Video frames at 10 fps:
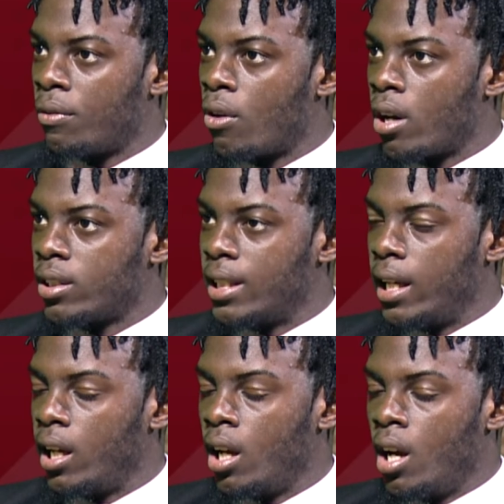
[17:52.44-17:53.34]
for
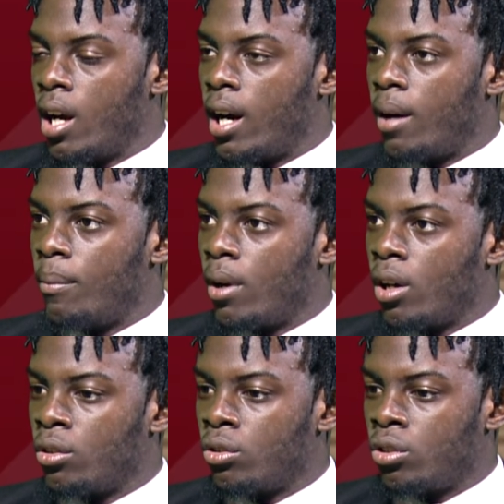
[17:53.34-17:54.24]
today,
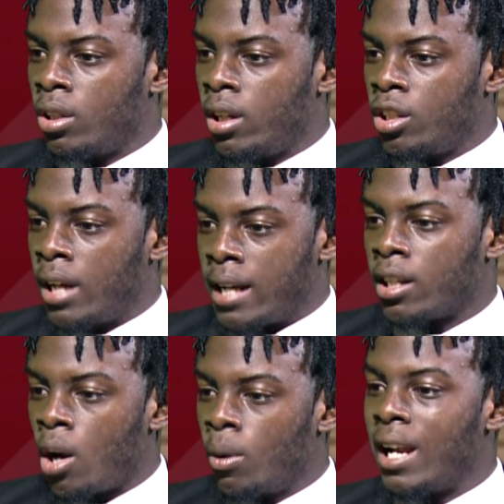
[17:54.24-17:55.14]
at
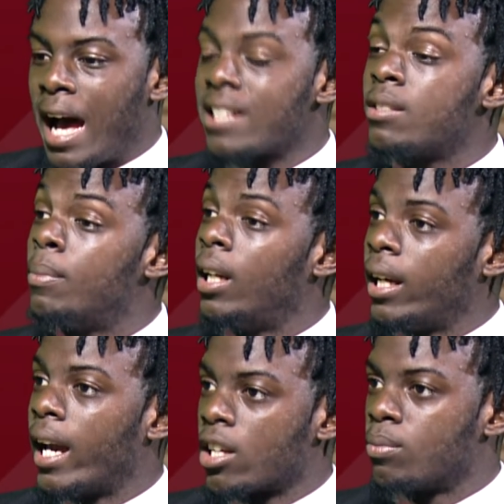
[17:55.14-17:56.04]
our last
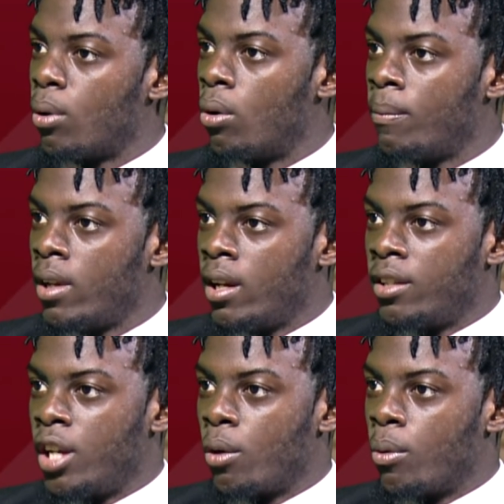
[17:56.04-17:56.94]
building expo,
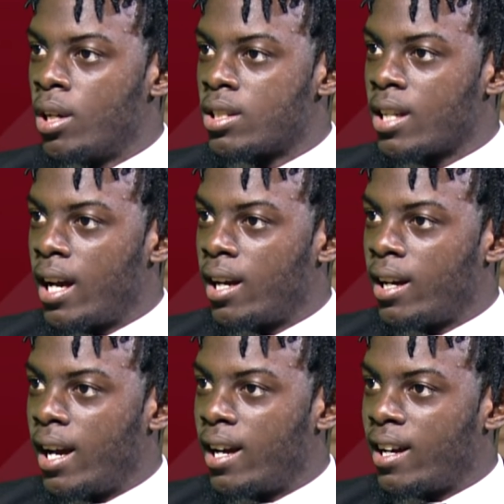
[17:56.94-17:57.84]
there was
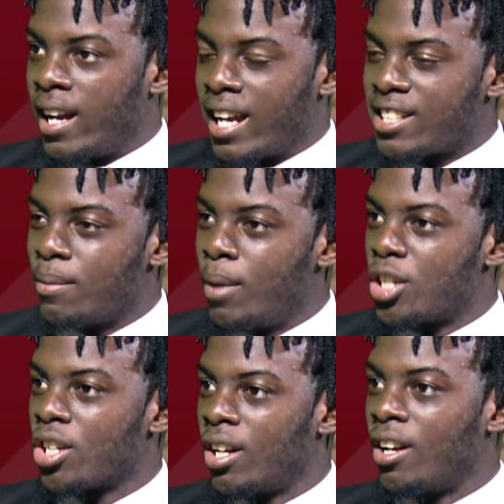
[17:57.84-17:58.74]
an
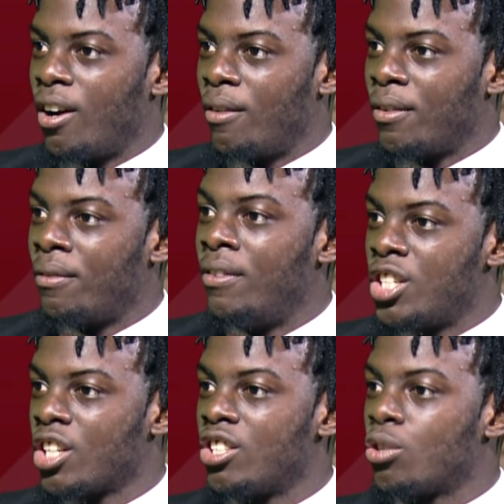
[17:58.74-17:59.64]
exhibition of
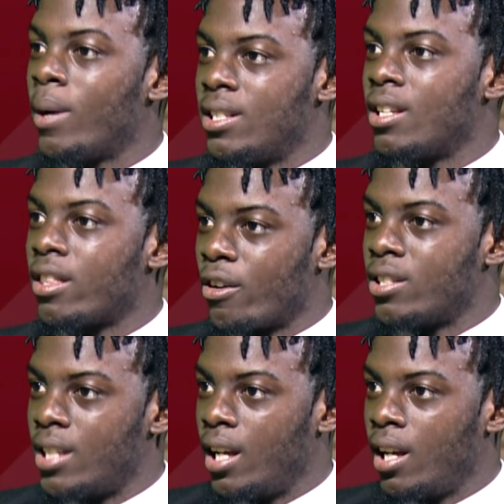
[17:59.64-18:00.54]
Vision
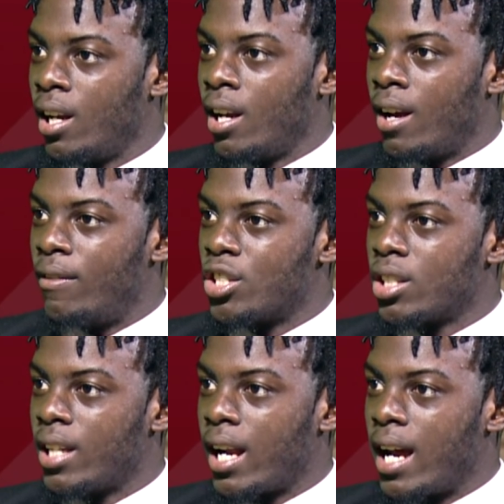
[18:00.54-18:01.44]
2030, a
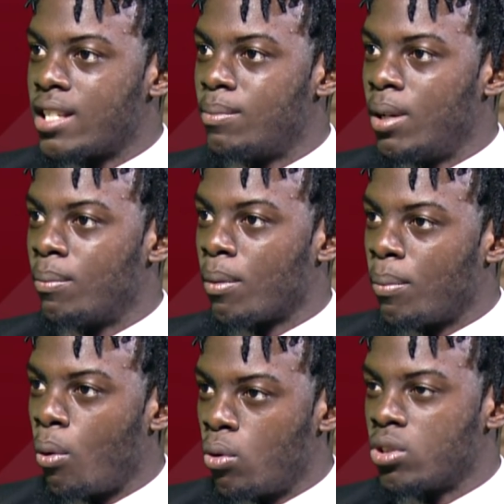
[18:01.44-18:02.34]
vision that has been
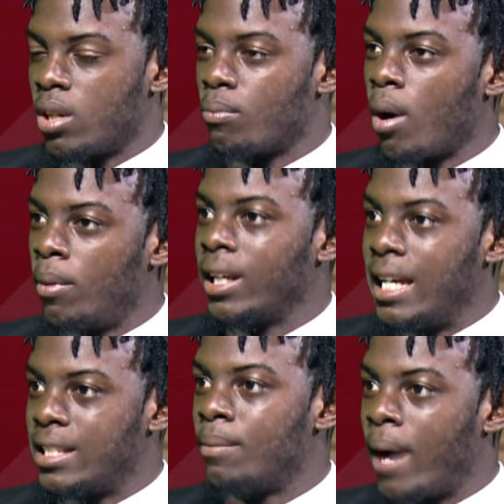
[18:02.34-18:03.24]
proposed and
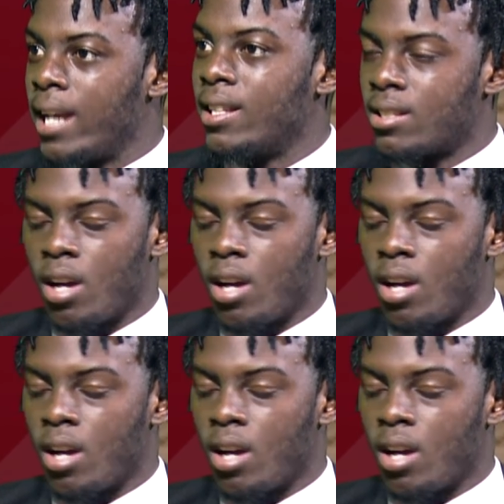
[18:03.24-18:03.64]
promulgated by this